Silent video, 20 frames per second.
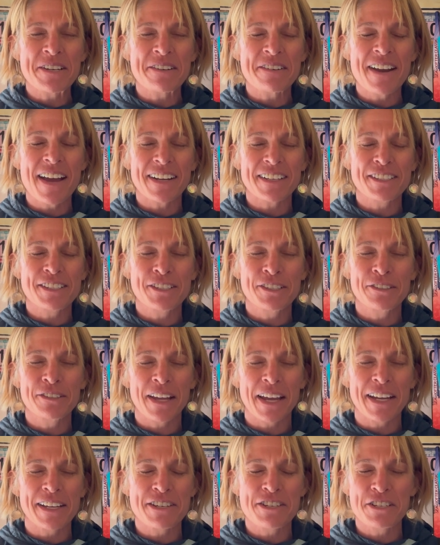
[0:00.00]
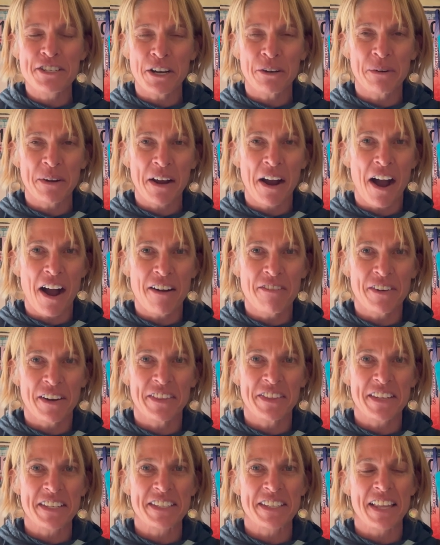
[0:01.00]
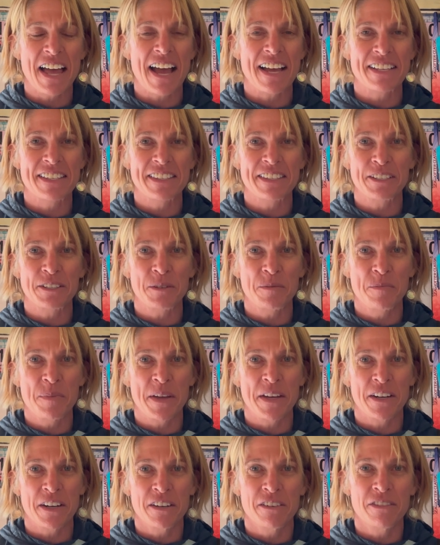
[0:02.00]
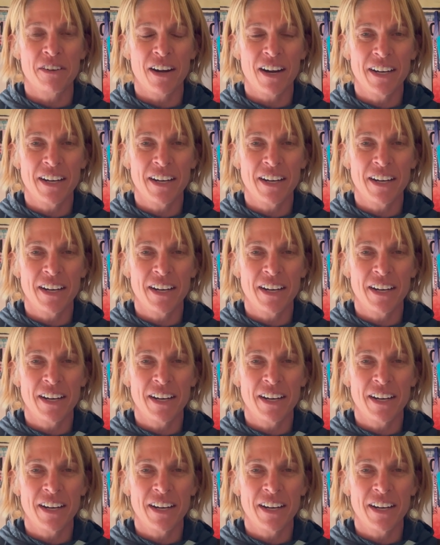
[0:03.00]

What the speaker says: your next 2 days showing off on this last little bit of